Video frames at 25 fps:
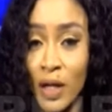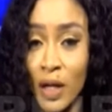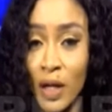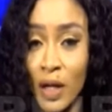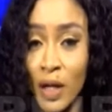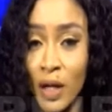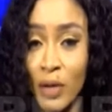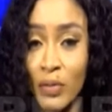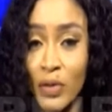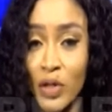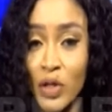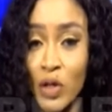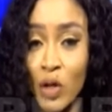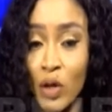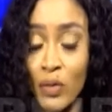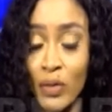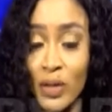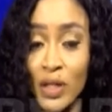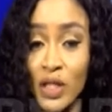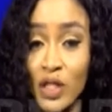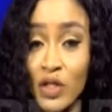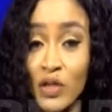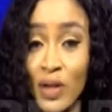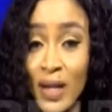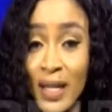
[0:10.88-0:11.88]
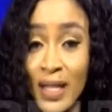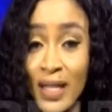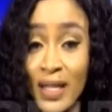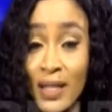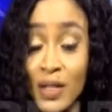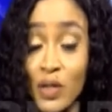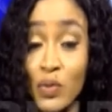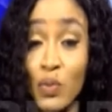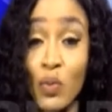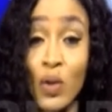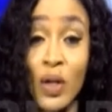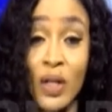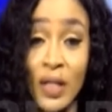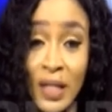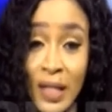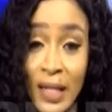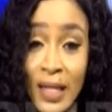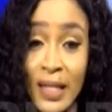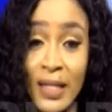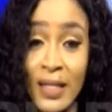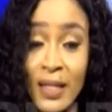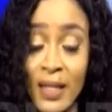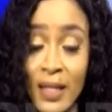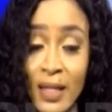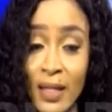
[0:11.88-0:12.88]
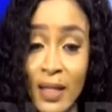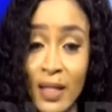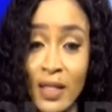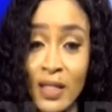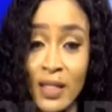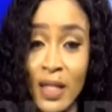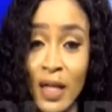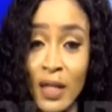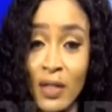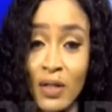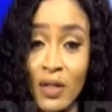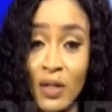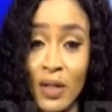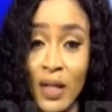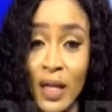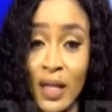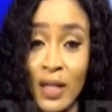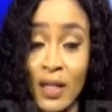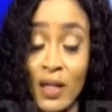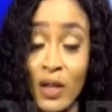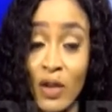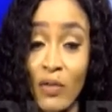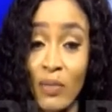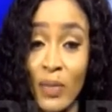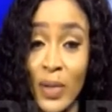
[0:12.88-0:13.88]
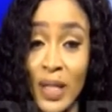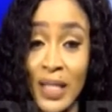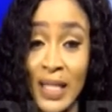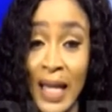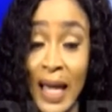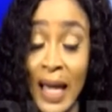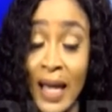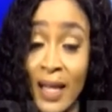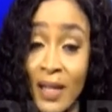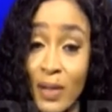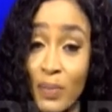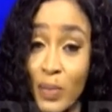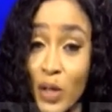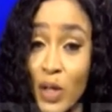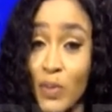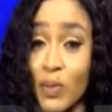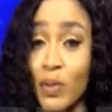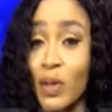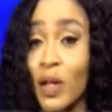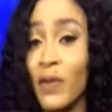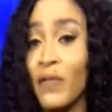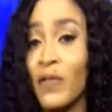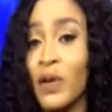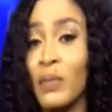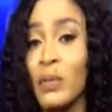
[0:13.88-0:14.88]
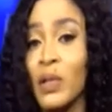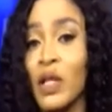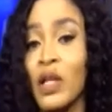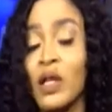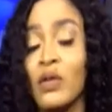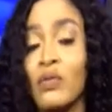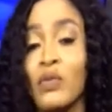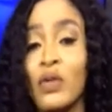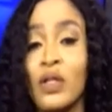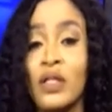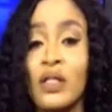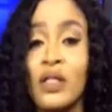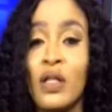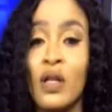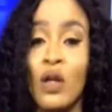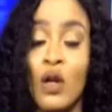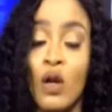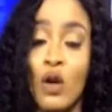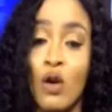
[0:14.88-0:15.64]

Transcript: A recurring strike is one thing in the sector that the government and the people are familiar with,